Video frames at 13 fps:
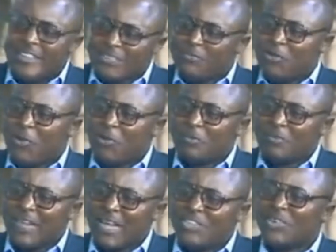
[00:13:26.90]
from
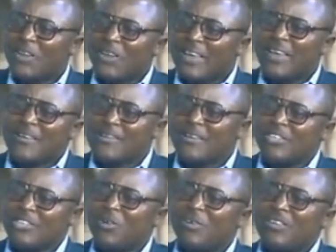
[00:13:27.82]
National Health
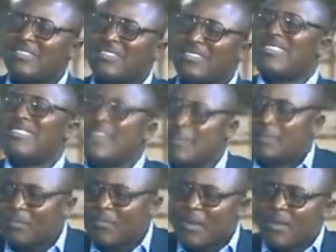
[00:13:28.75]
Insurance
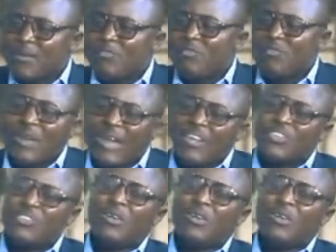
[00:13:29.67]
Scheme to National